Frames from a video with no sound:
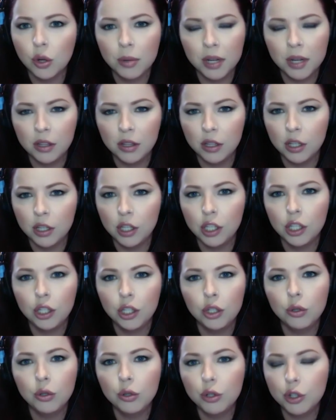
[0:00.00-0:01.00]
Many of the
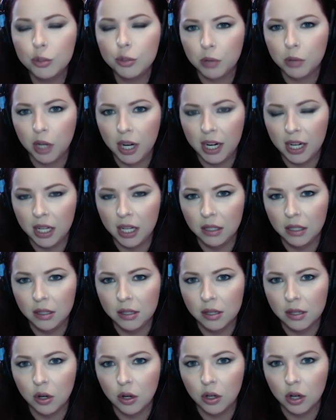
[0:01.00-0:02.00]
huge
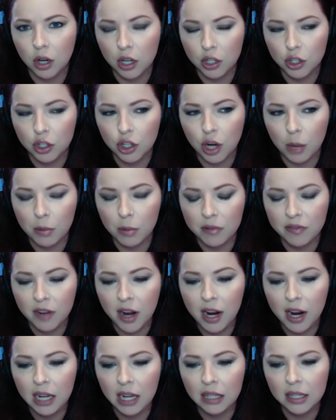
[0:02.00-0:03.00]
brands are on
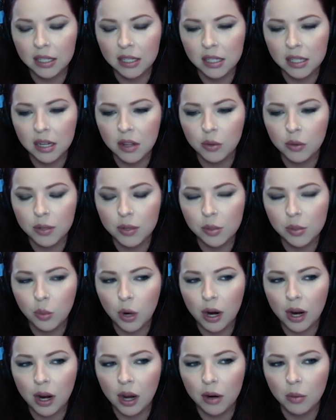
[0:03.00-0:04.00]
Shopify. And this is another reason
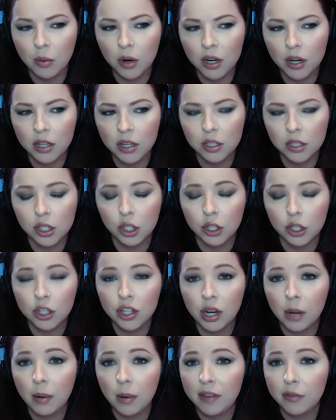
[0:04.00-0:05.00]
why I want to discourage
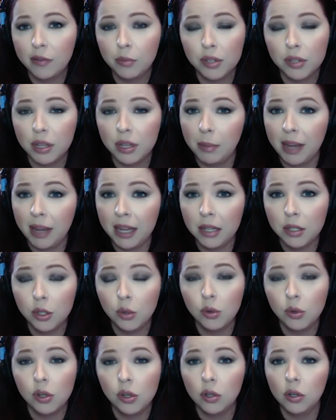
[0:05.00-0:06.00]
anybody from using
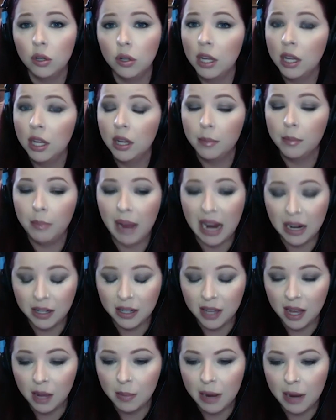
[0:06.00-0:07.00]
Bandzoogle,
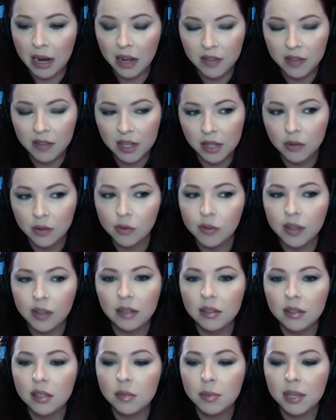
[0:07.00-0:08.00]
Bandcamp, any of these other
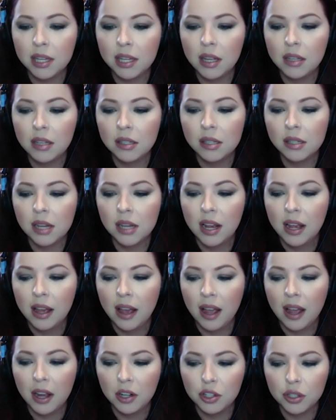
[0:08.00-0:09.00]
things, is because
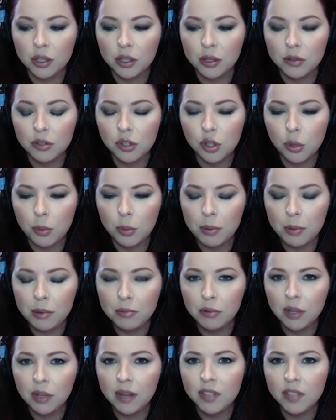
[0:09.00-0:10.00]
actually so many
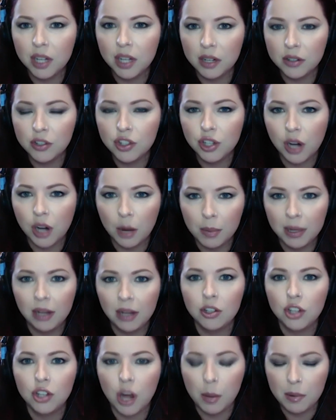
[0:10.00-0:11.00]
people have done shopping
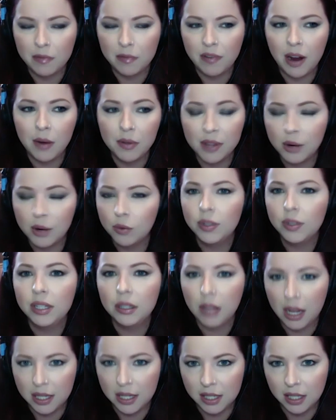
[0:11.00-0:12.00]
on Shopify without
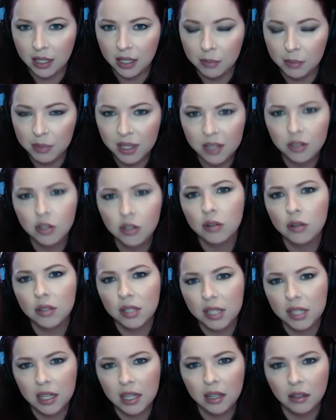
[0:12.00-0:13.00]
realizing it, because you're not
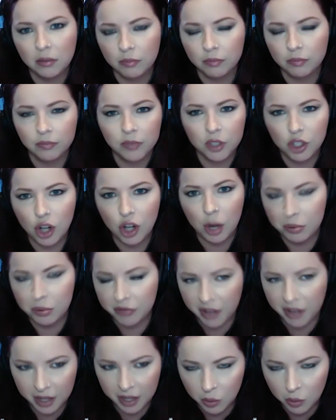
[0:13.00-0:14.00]
seeing
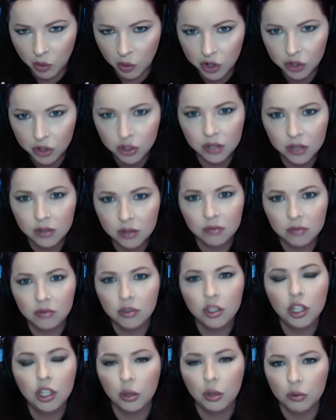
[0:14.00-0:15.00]
Shopify anywhere. You're just,
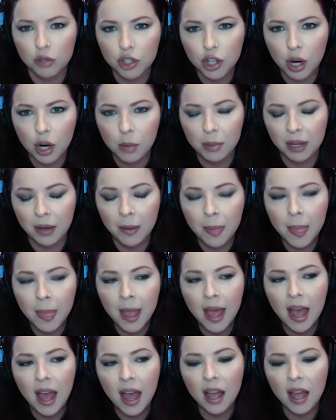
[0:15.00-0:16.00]
yeah. you know, shopping.
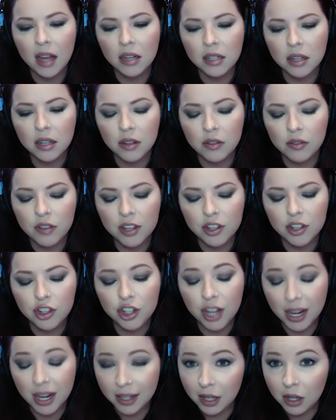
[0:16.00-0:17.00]
And the
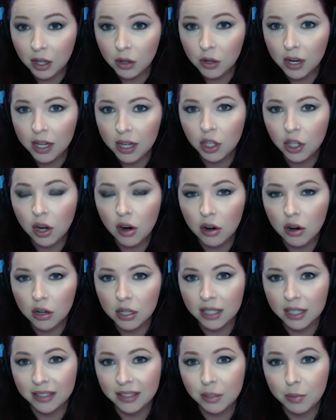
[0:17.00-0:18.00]
checkout and cart
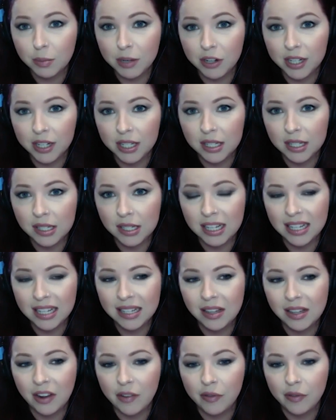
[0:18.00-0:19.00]
experience
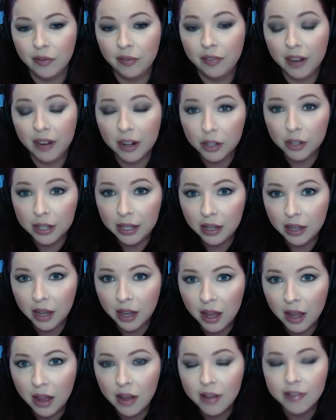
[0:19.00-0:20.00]
is very
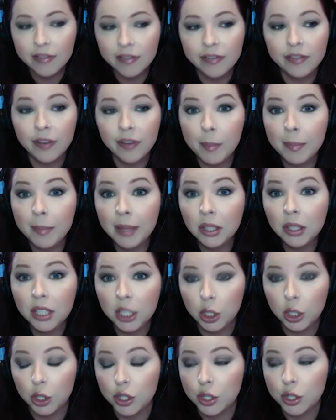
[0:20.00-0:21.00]

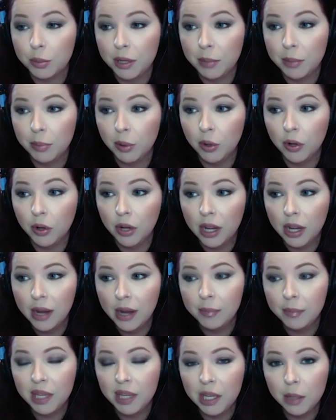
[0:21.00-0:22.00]
familiar to people.
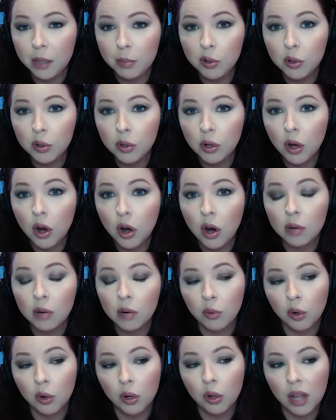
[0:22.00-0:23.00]
People right. are
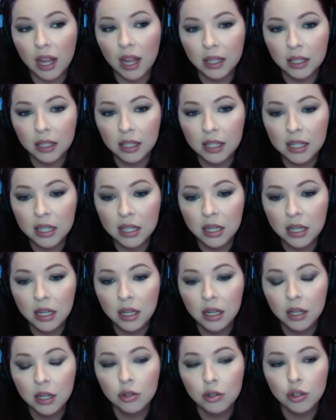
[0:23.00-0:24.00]
more likely
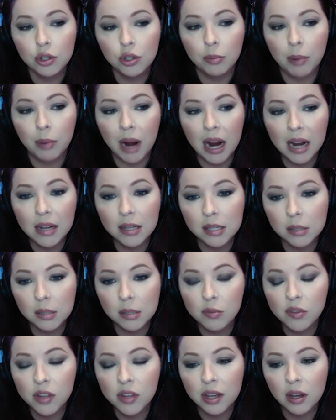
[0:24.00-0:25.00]
to buy
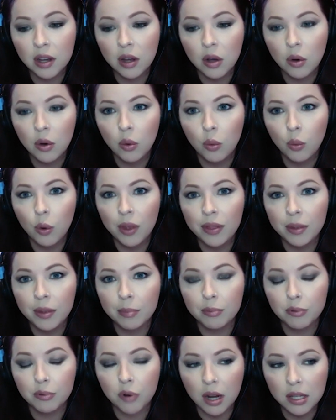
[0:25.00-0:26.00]
something when the
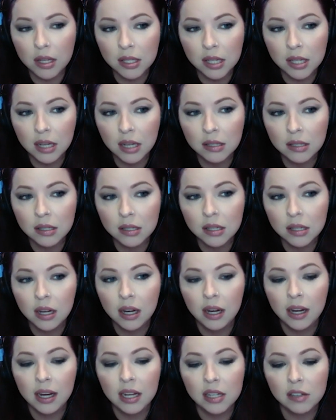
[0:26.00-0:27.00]
process
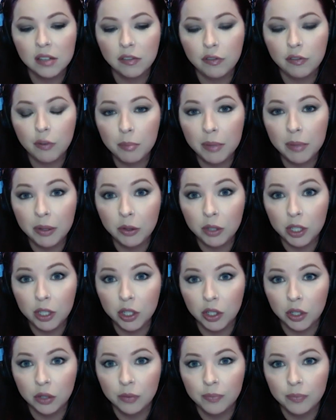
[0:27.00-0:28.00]
is
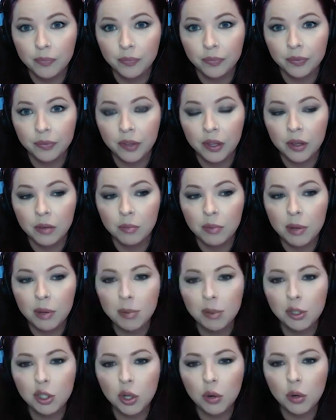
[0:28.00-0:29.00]
familiar.
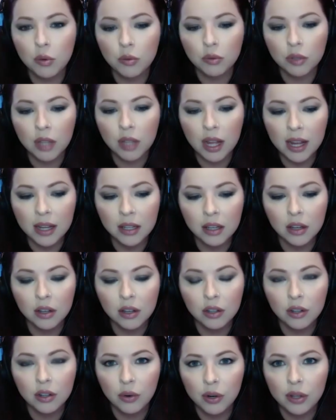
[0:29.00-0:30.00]
People don't like
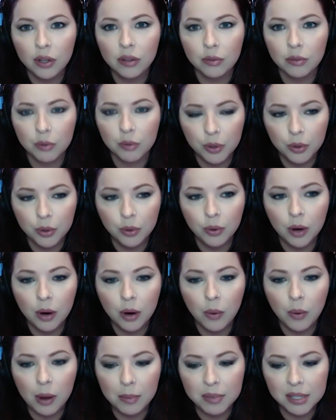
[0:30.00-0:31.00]
going through a
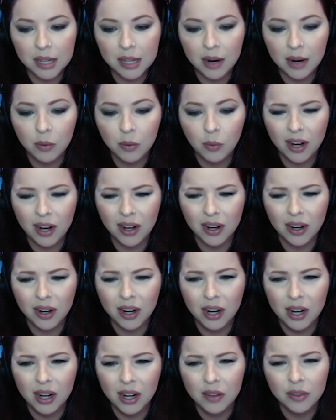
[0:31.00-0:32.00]
website where
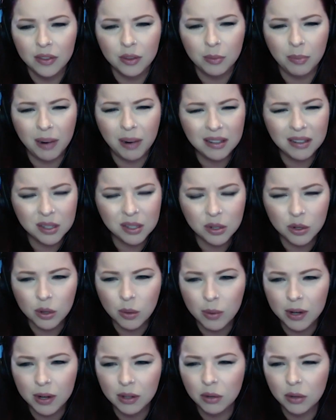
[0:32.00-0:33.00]
the buttons are in a
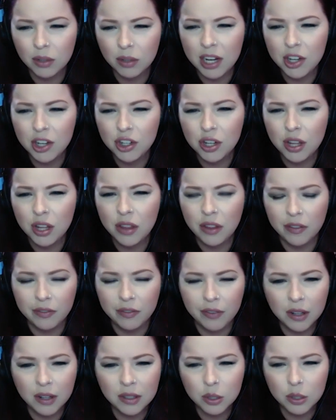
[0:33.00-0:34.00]
weird location, the
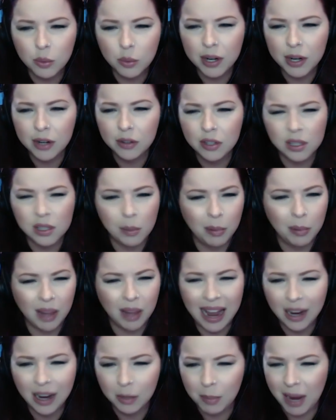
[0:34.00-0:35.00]
fonts are weird, there's a
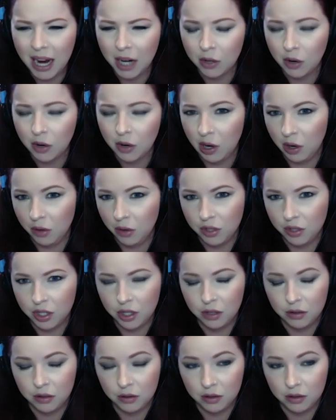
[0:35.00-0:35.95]
black background.